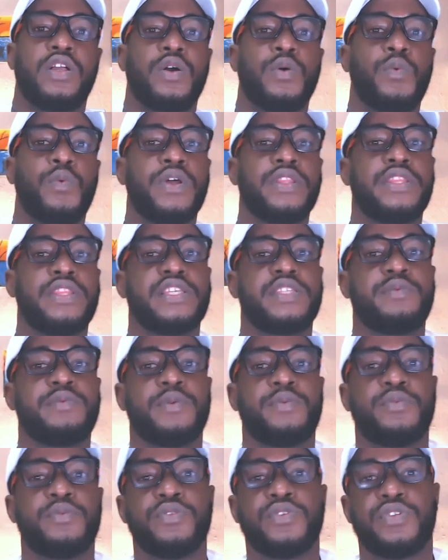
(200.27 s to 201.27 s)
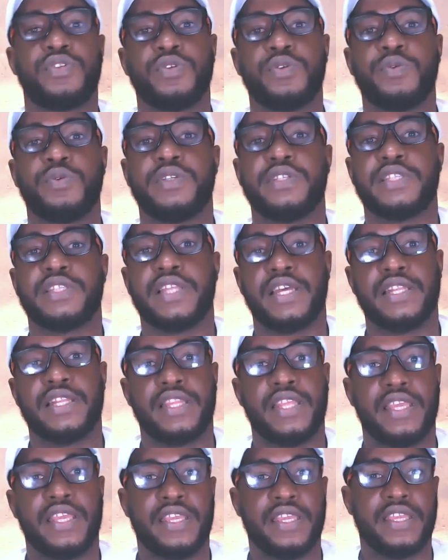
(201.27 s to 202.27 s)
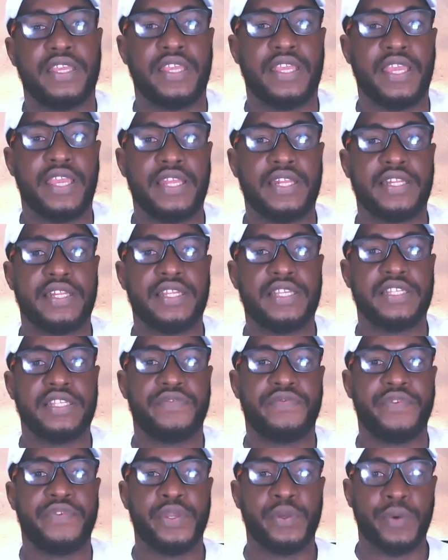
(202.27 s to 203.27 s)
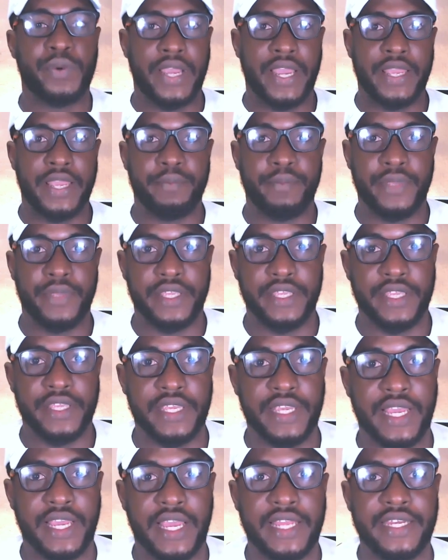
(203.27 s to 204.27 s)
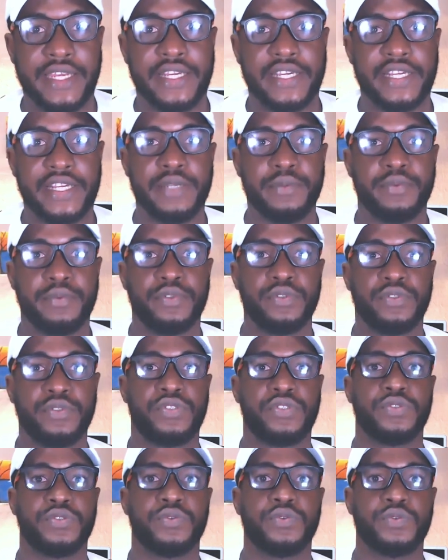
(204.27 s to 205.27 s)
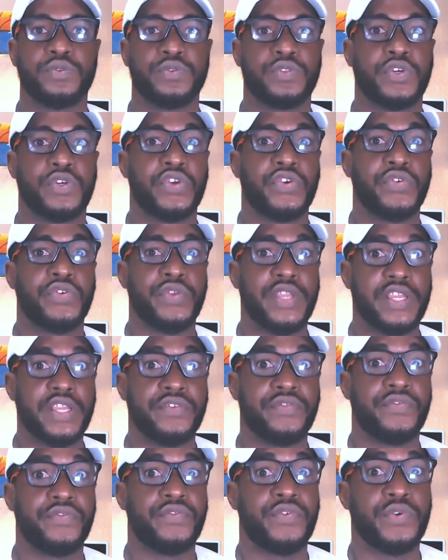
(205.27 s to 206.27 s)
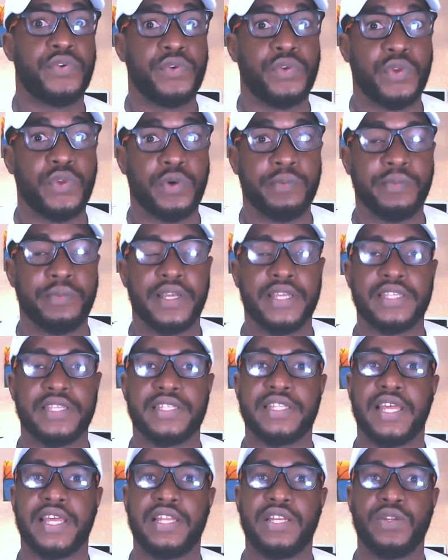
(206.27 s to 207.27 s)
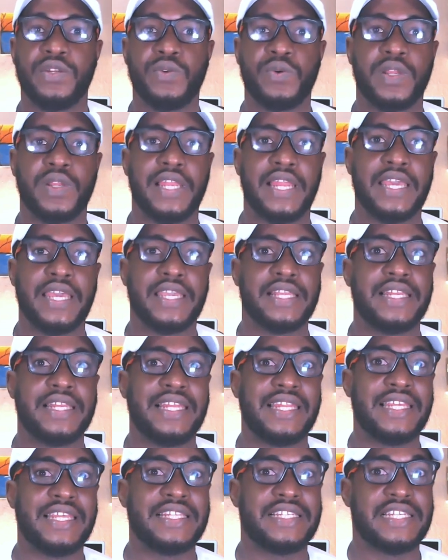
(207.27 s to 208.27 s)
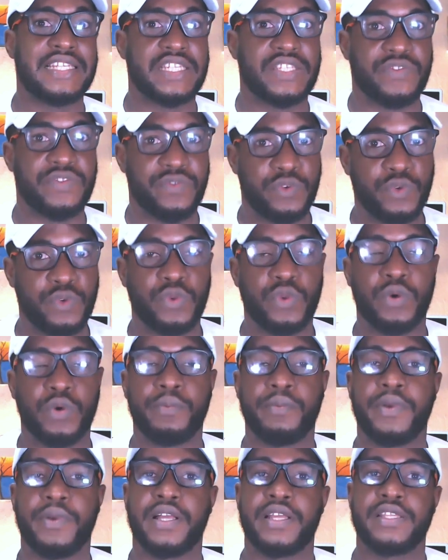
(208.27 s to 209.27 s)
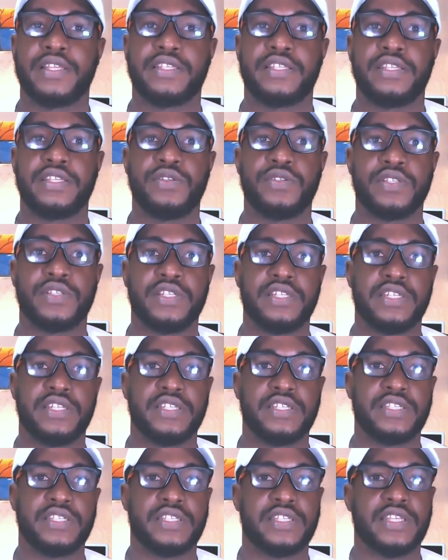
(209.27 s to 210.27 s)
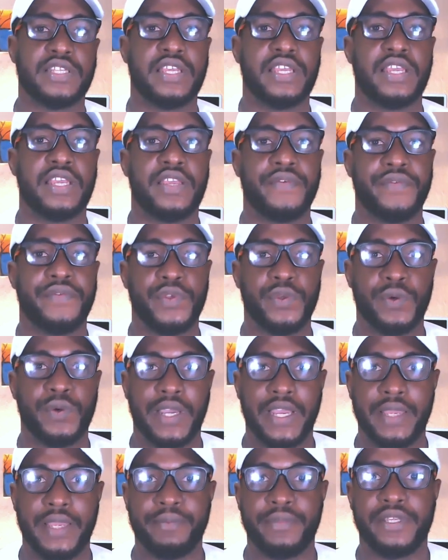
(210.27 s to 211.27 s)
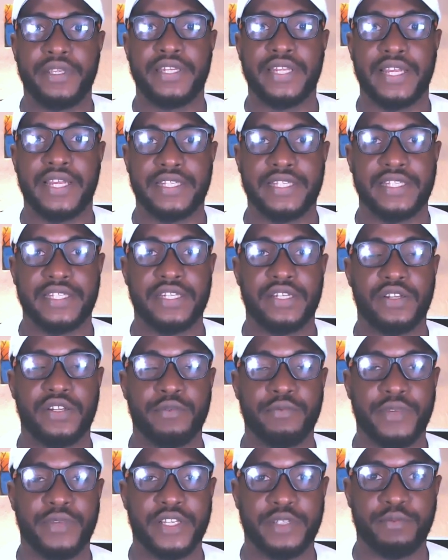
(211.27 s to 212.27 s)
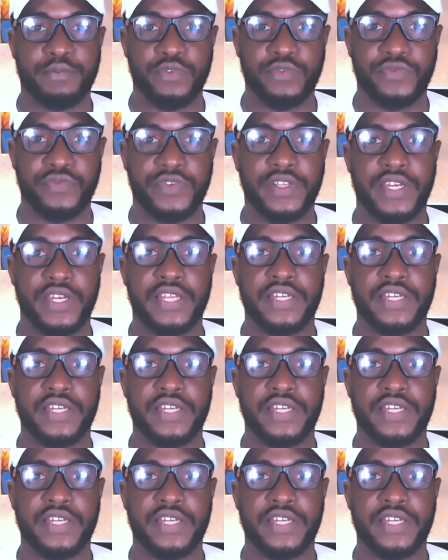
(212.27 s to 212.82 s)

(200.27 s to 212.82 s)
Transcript: What these people do is that they get this VoIP and they're able to create phone numbers that look like legit phone numbers using this VoIP. That's the number spoofing.